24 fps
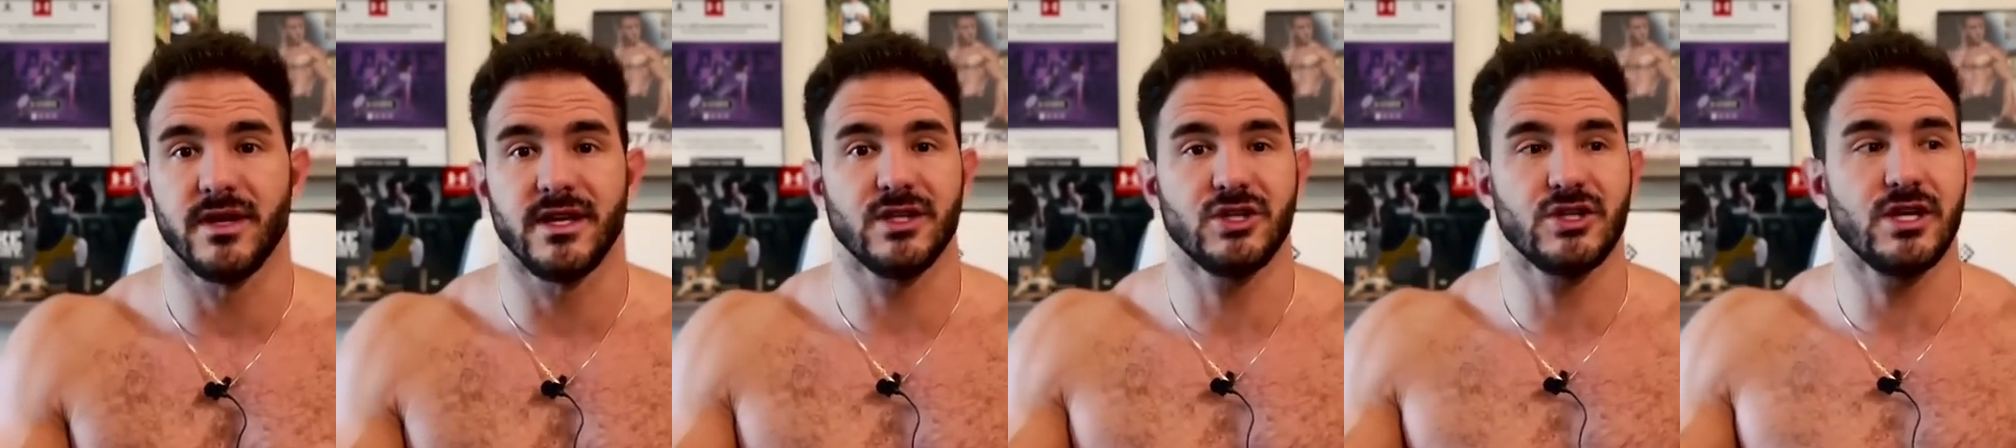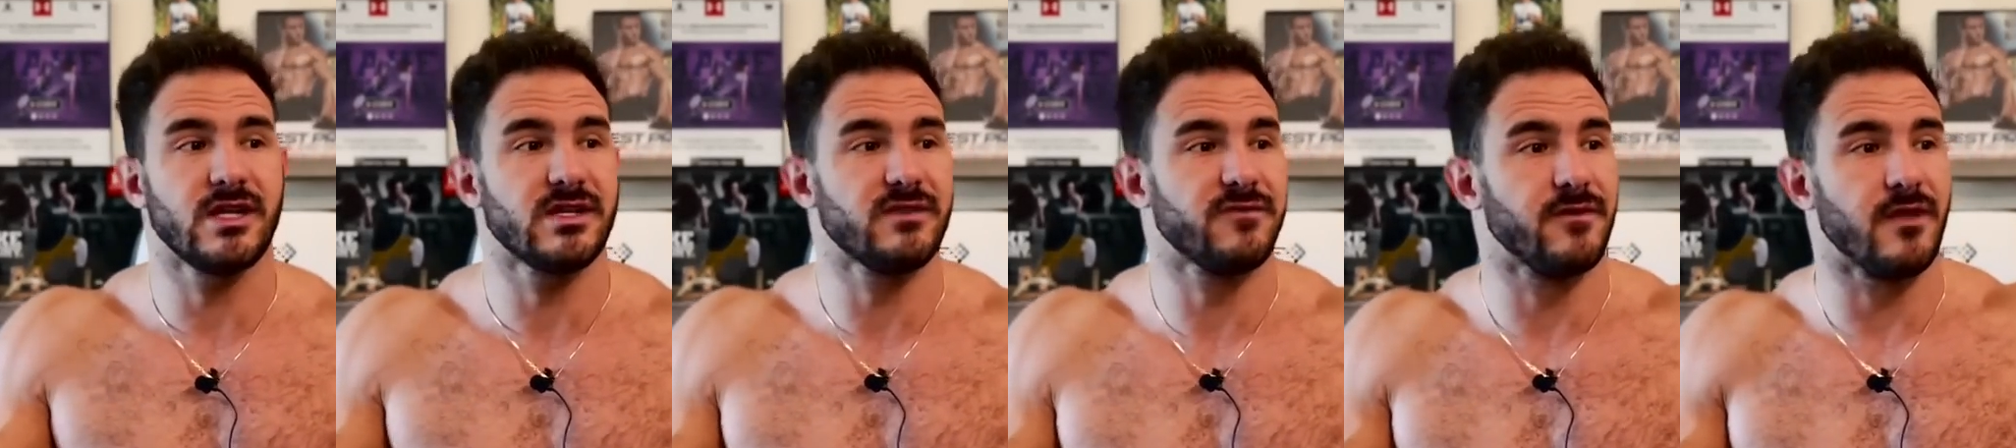a
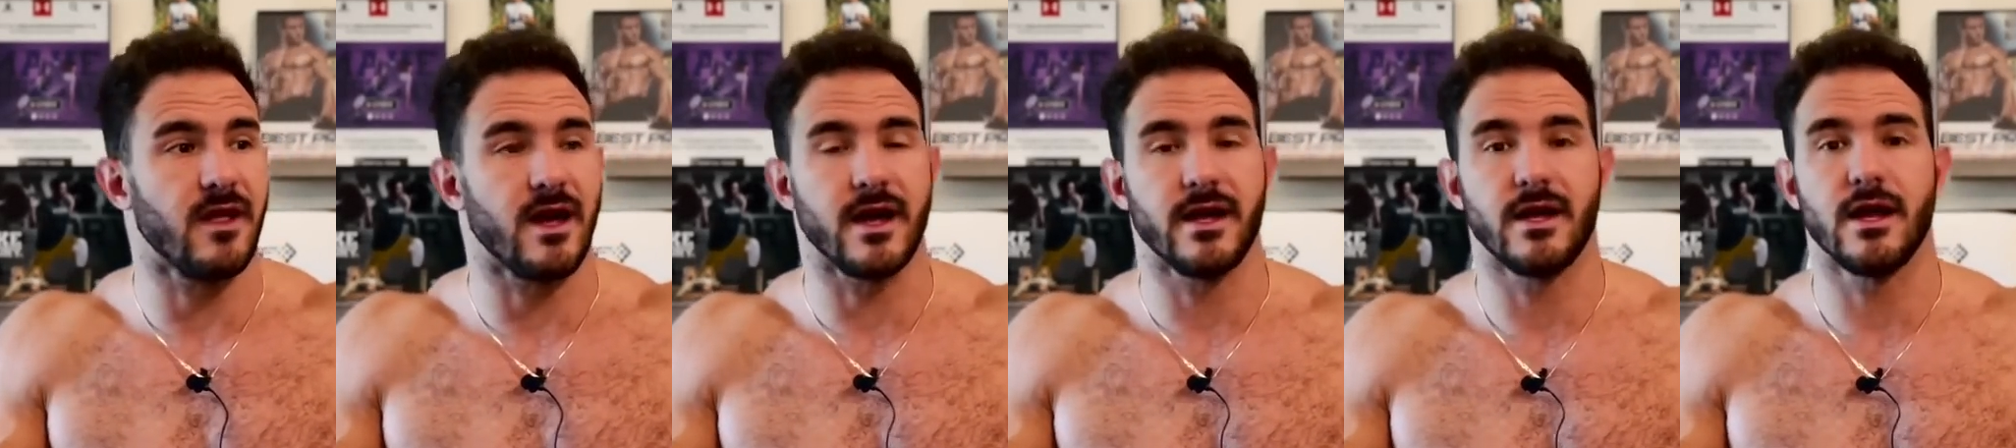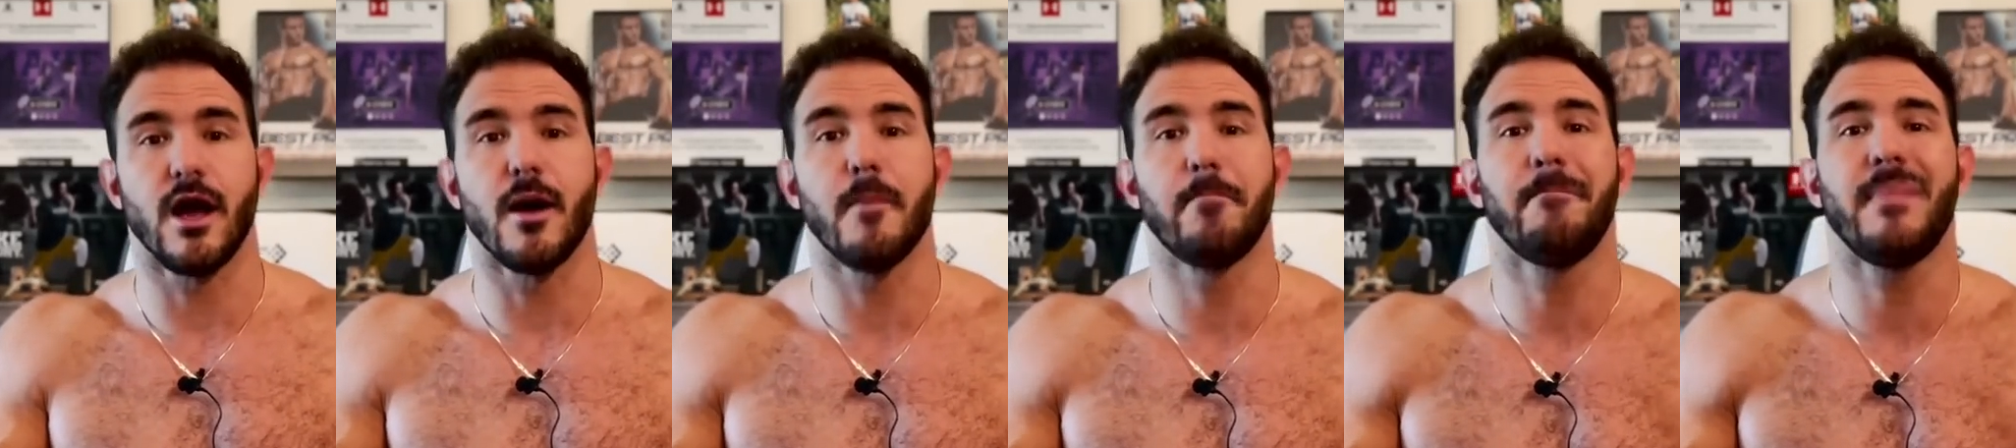chest fly,
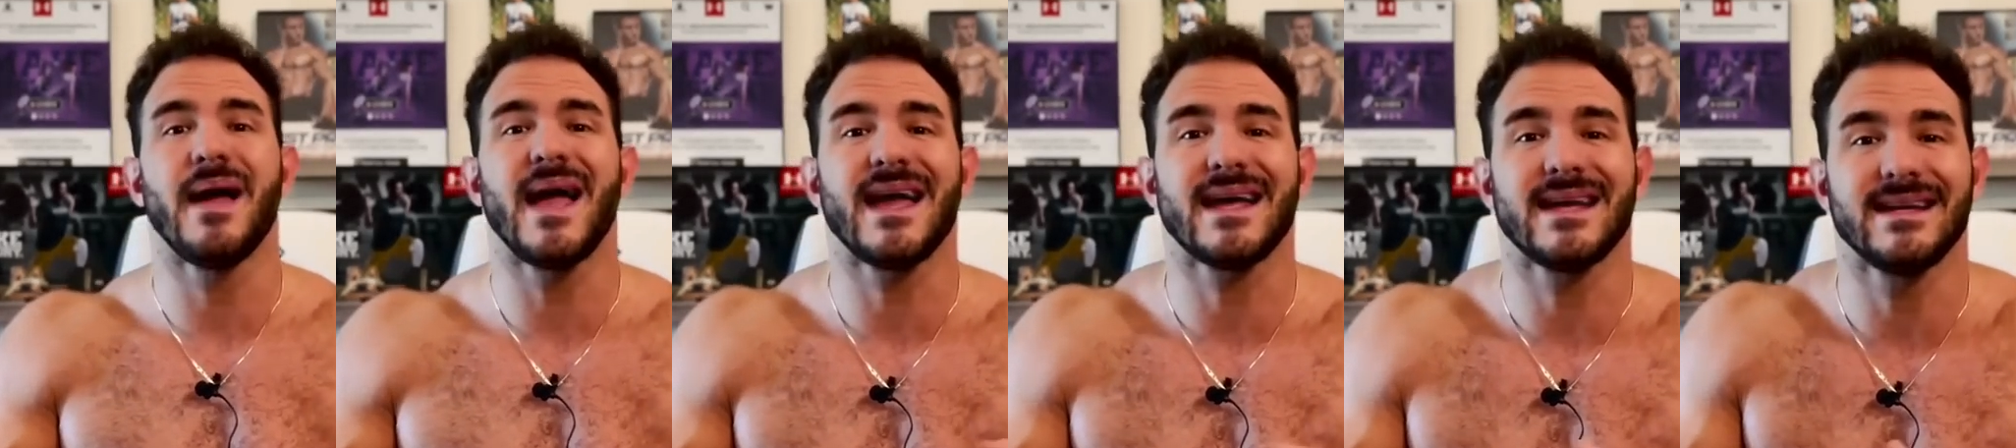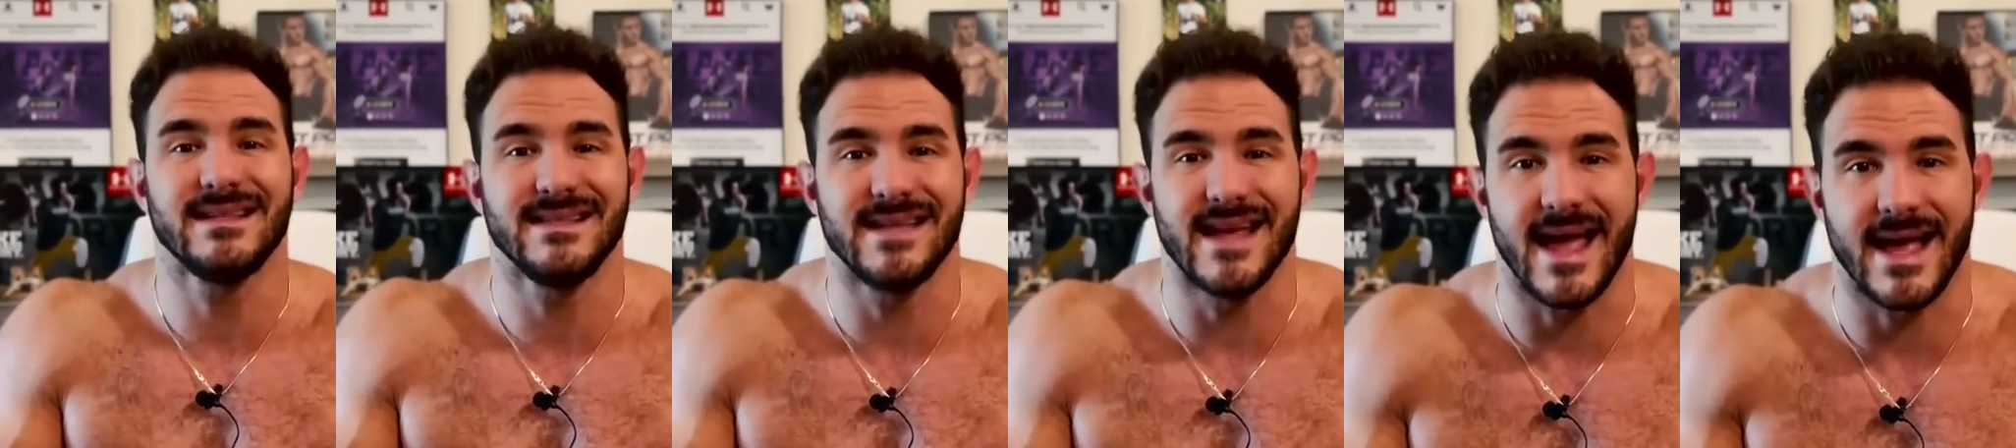a
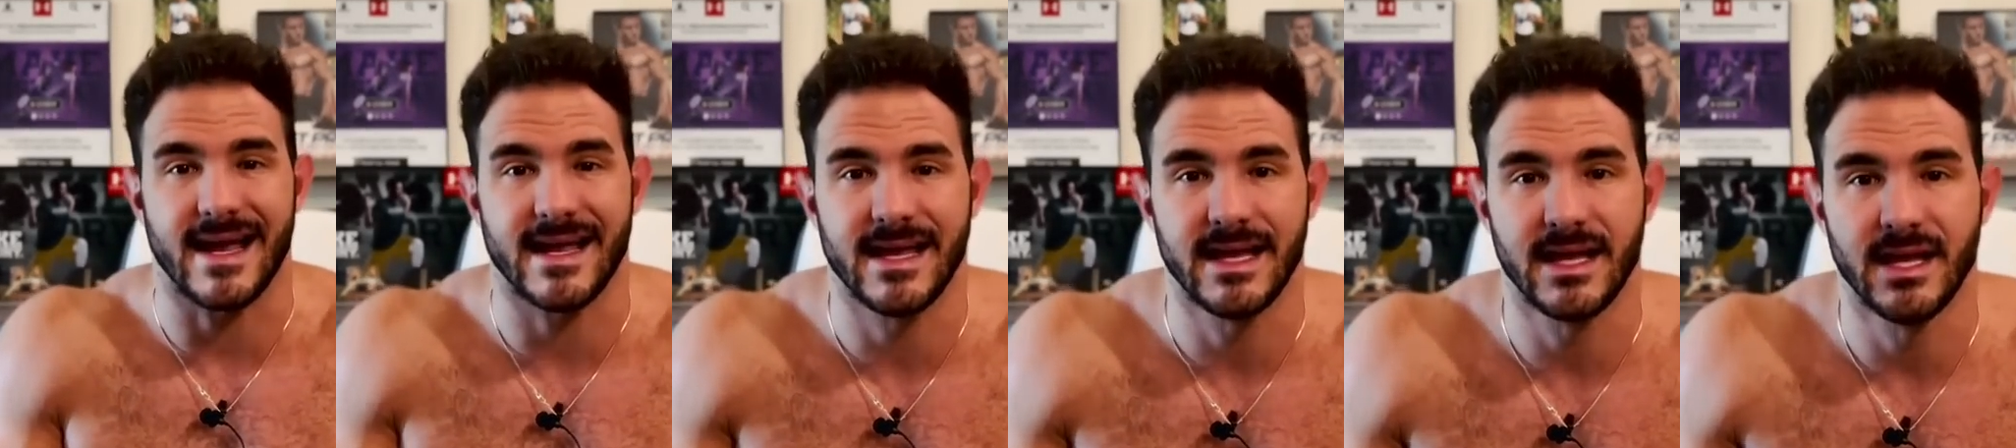pec deck